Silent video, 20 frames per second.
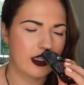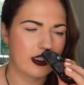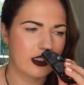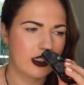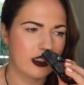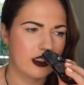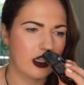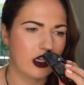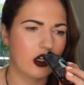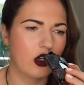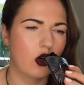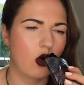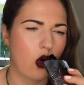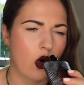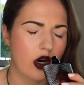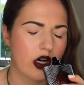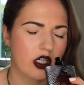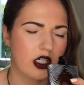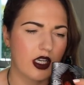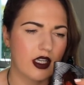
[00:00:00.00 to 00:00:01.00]
It's just a
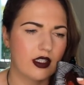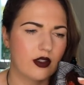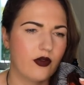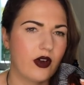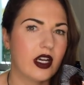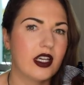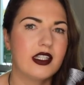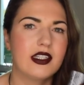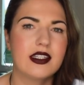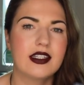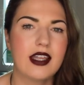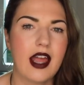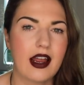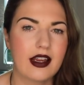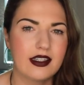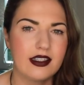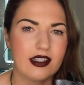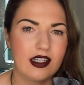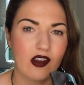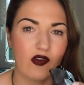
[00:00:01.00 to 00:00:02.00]
gorgeous, very
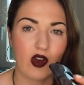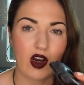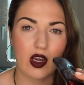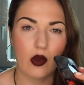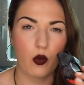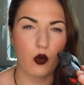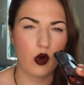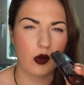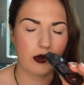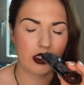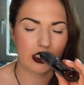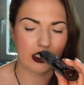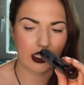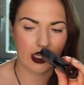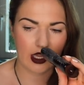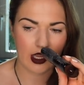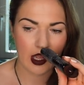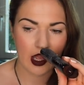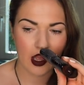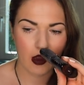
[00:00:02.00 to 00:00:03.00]
sexy, very
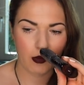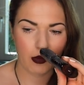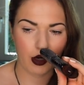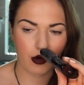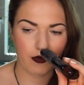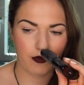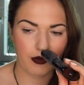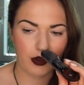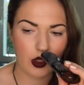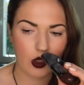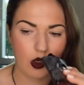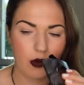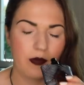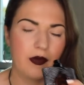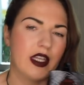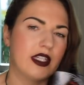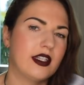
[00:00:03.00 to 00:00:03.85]
womanly perfume.